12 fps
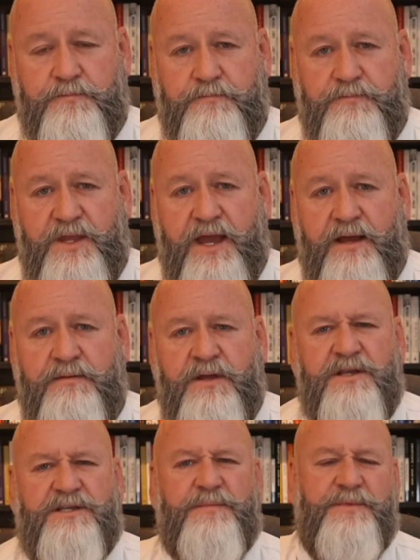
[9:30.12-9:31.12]
Yeah.
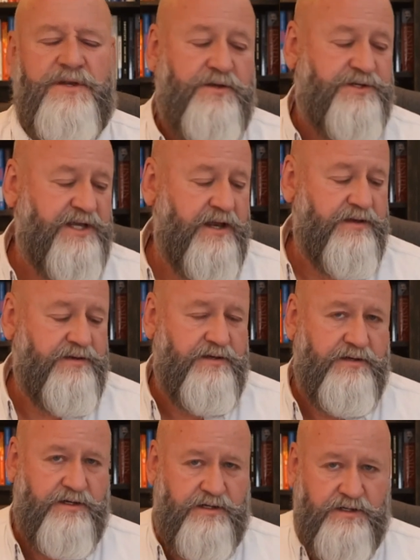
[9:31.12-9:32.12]
Something you said
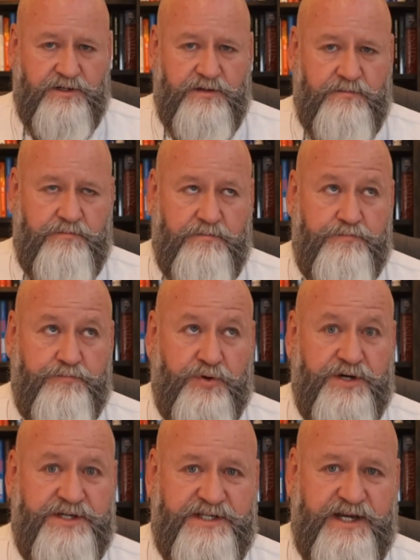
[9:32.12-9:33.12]

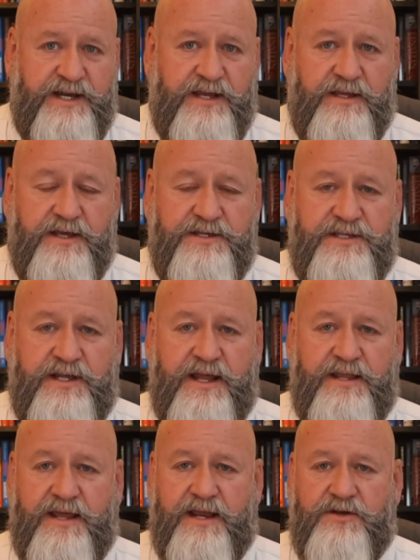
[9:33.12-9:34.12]
preceding this
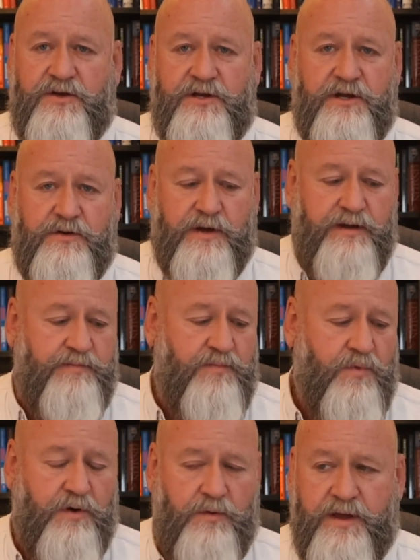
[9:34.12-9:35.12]
that I couldn't agree
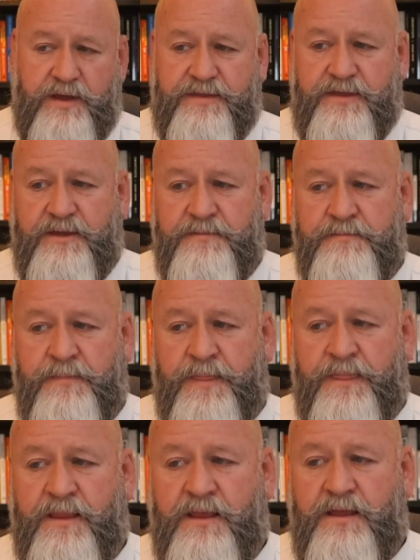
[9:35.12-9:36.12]
more with
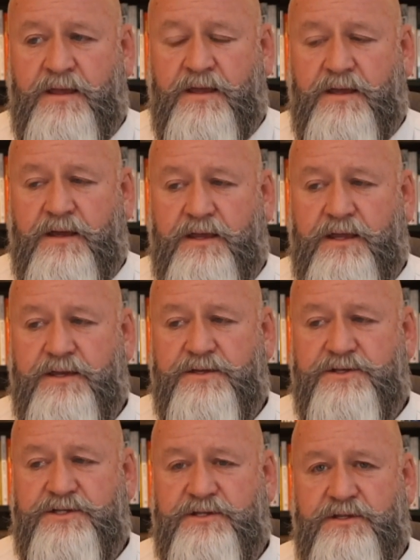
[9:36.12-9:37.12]

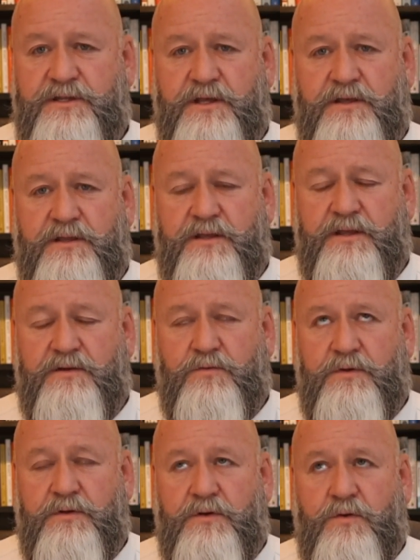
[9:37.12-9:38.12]
is
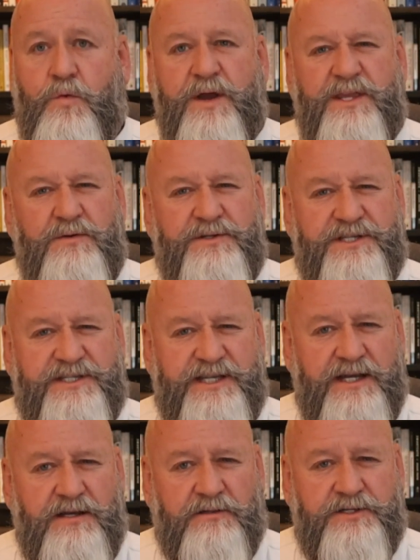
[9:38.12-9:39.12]
what you
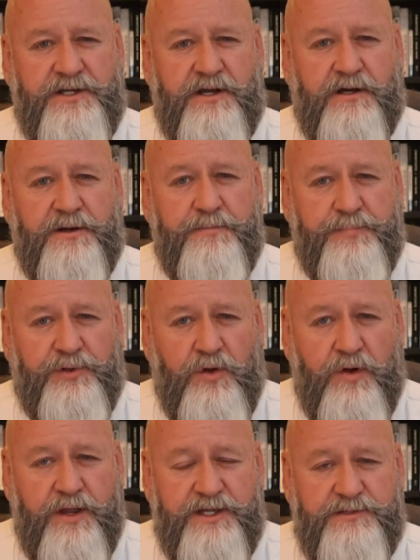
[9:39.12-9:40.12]
signal to your
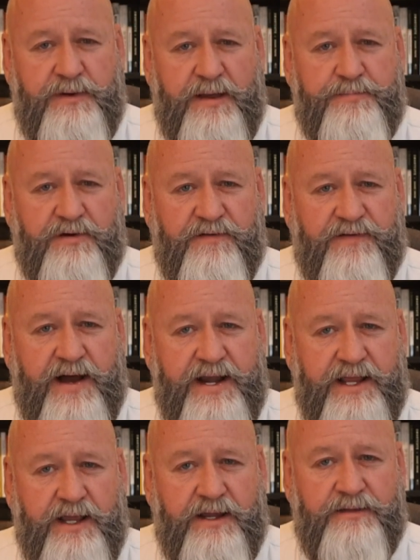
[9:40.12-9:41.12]
employees by providing it.